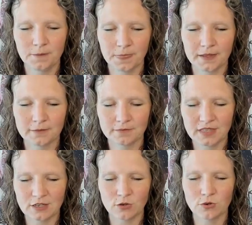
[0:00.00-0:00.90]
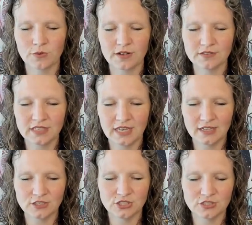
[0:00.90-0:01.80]
um, they go around the
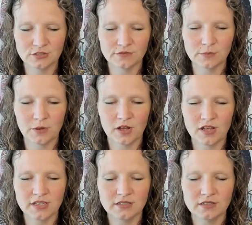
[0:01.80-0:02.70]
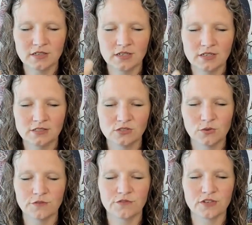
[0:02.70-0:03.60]
edges of the pond, so
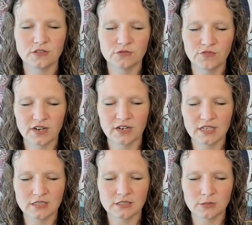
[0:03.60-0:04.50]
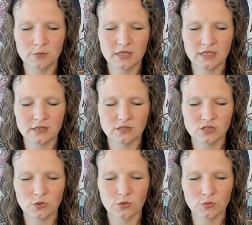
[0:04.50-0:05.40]
it feels very intimate.
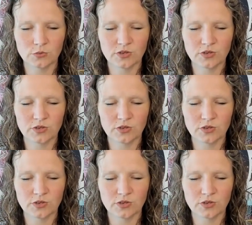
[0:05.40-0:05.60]
So